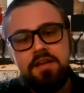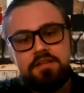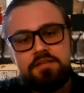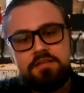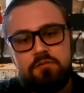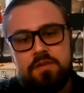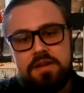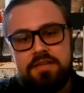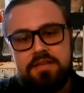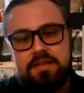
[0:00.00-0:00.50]

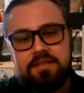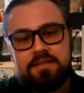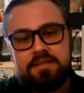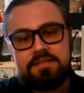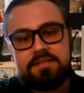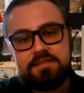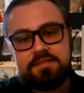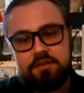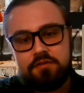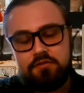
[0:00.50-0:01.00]
So we think
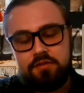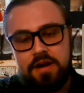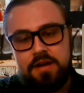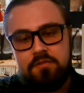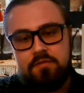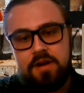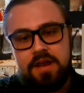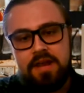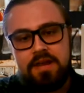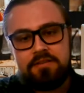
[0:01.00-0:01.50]
this is a
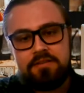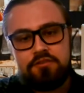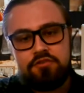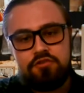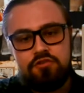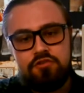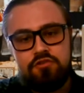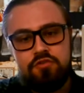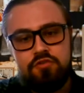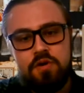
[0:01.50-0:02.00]
great way
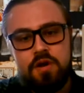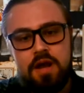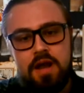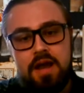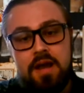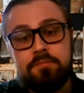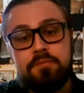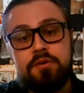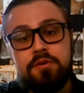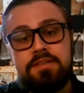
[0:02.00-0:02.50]
to
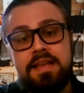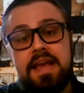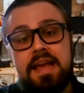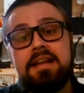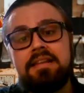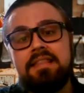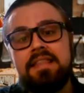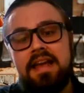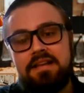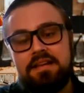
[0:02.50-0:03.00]

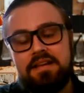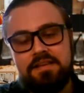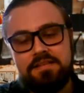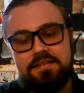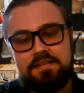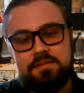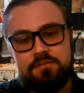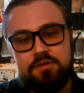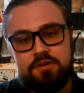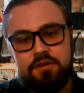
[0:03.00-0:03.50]
protect that
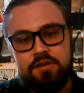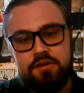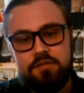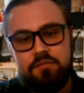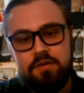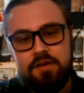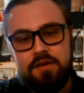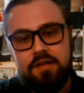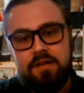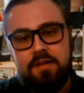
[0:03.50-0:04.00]
customer
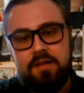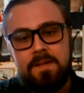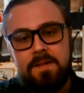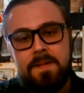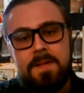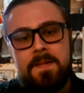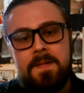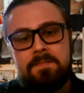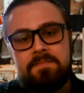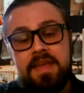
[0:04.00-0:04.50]
goodwill.
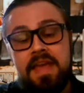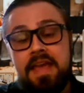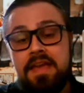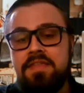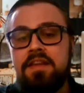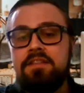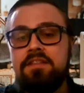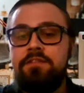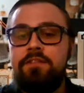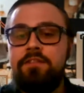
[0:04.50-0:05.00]

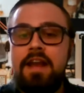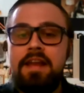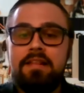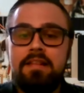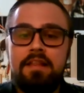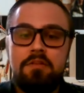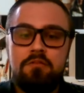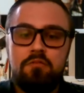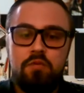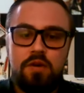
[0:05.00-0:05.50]
And then
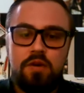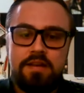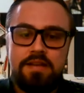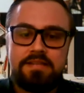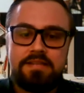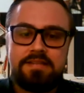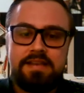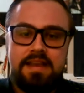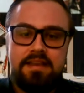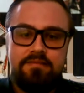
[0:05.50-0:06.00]
finally, we're going
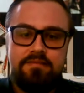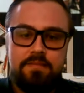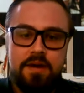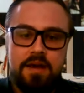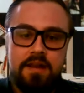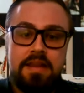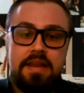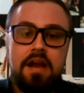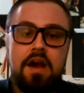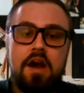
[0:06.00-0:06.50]
to save
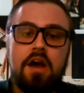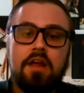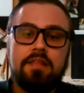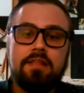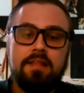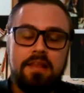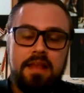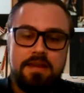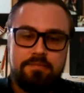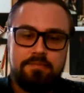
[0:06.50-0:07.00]
money
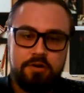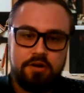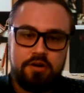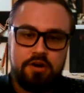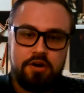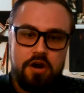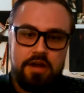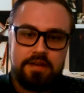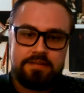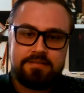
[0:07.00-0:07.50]
on labor
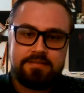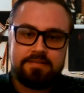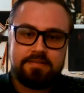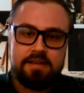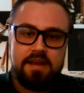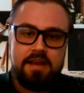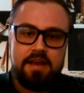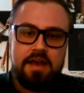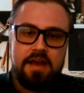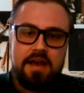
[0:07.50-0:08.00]
costs.
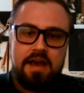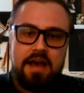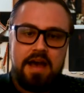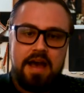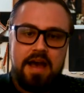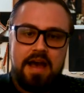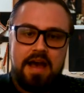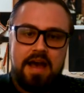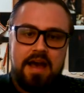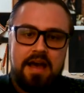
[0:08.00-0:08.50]

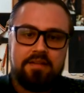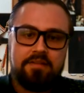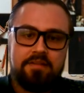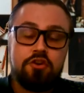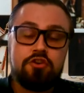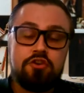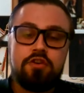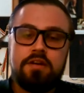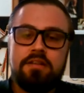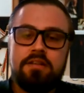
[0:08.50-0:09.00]

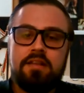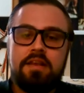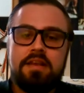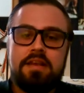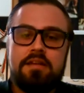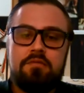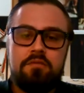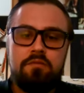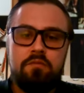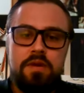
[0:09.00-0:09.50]

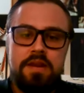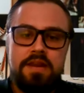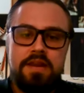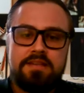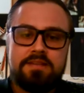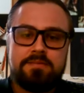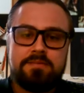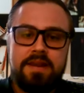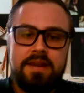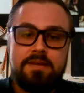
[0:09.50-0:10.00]
Currently, we
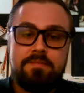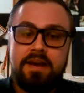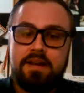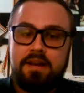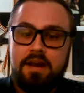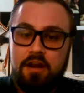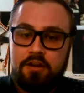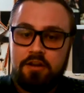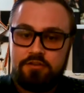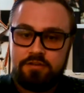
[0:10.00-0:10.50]
spend about
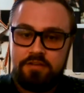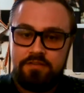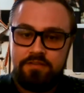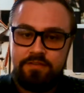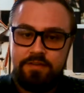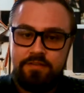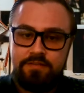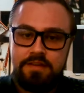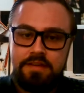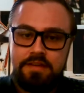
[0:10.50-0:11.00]

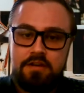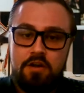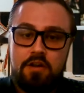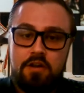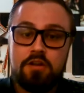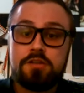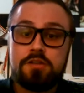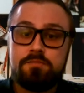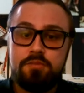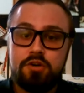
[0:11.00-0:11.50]

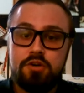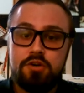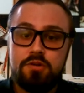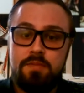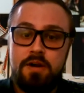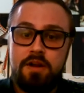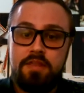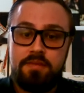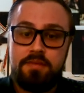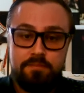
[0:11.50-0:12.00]
$150 per
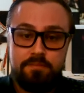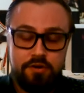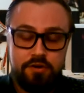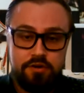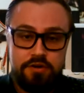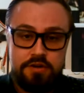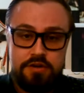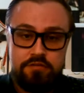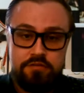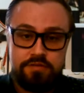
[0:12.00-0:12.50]
month
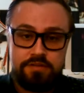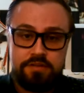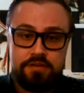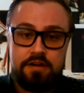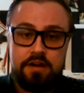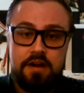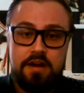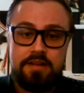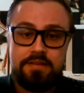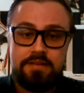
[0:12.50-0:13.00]
per
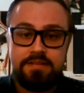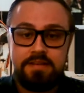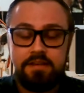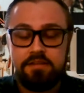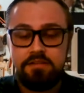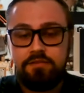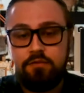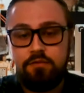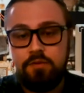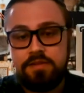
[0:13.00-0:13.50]
user on
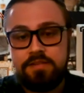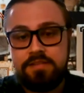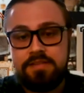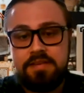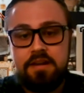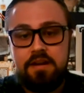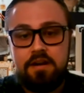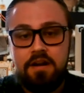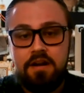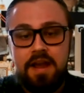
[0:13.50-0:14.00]
Salesforce
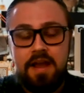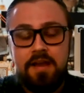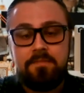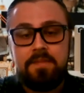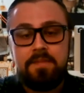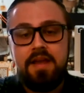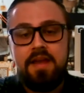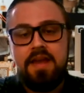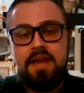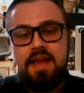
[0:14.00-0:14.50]

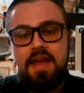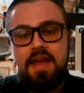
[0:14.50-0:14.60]
CRM,